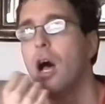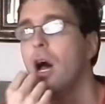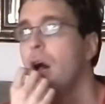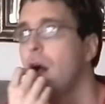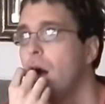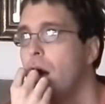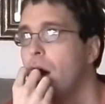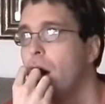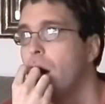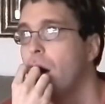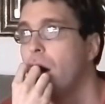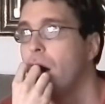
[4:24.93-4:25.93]

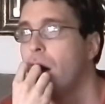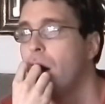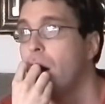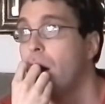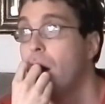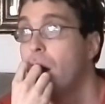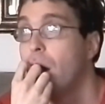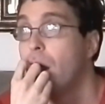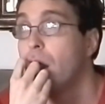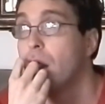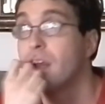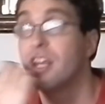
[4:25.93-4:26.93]
Oh,
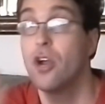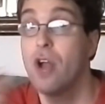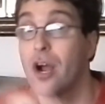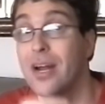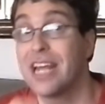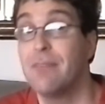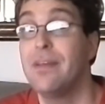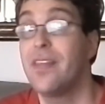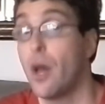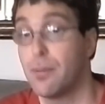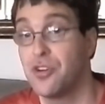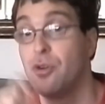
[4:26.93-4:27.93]
you're not going to give me
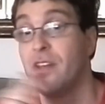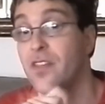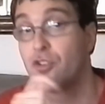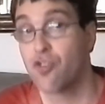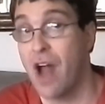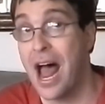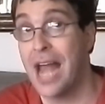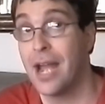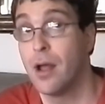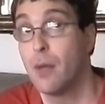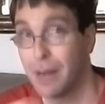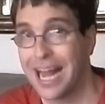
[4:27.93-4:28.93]
the opportunity to try,
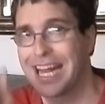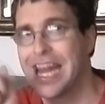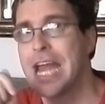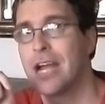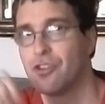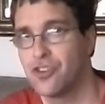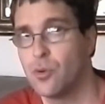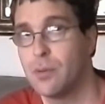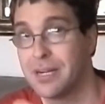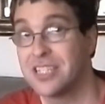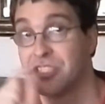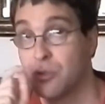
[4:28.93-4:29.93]
but I can't do it
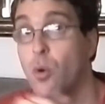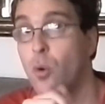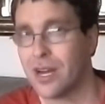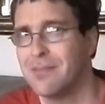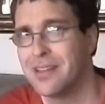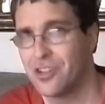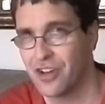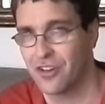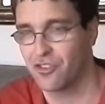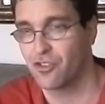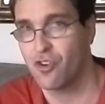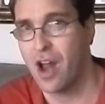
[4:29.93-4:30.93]
because you won't give me the
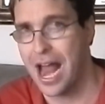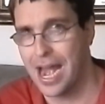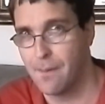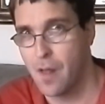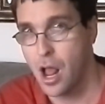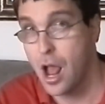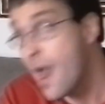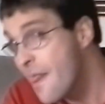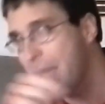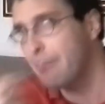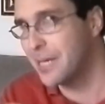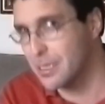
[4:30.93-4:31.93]
chance to try.
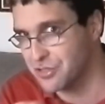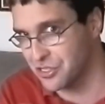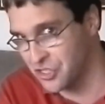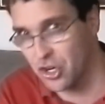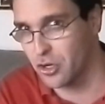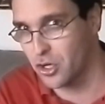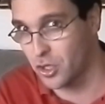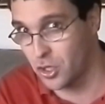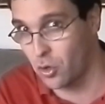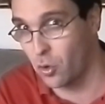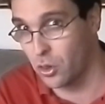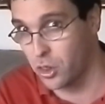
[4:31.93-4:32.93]
That becomes a
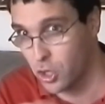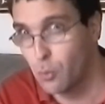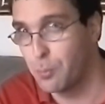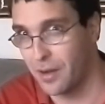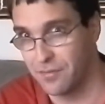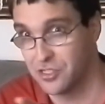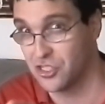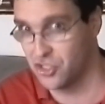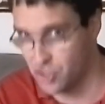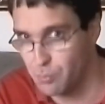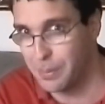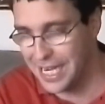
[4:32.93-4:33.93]
circular loop of
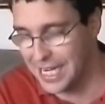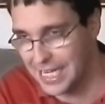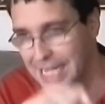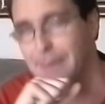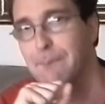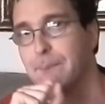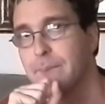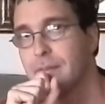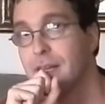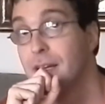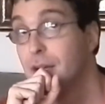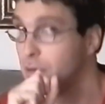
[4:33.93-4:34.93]
stupidity.
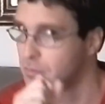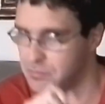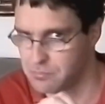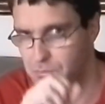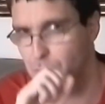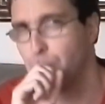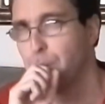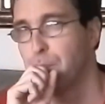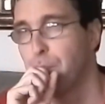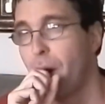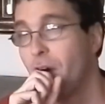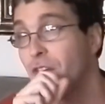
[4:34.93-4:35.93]

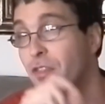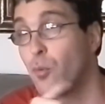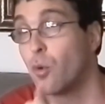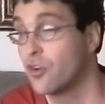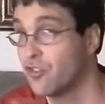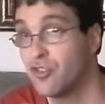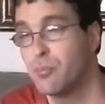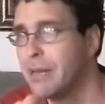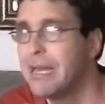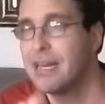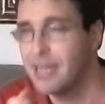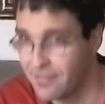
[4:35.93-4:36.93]
Pardon the word
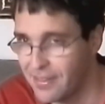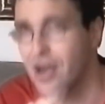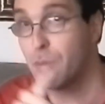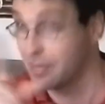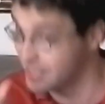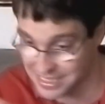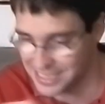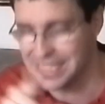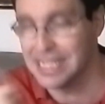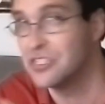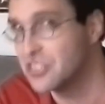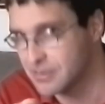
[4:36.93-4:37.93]
stupidity there, but it
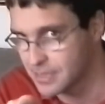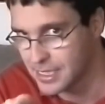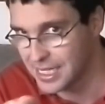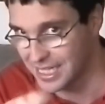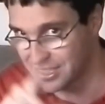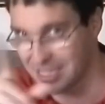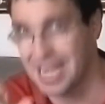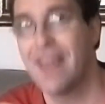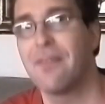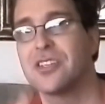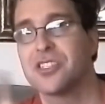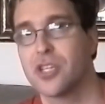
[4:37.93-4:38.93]
is. It's an
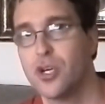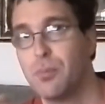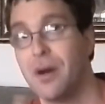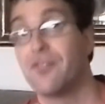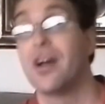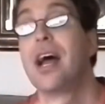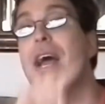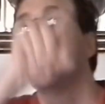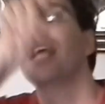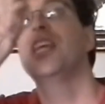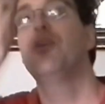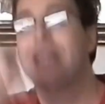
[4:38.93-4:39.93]
endless loop of,
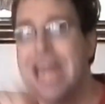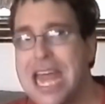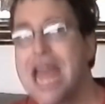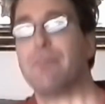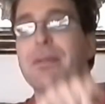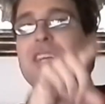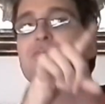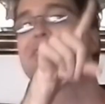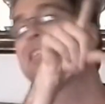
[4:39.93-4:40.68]
you can't because we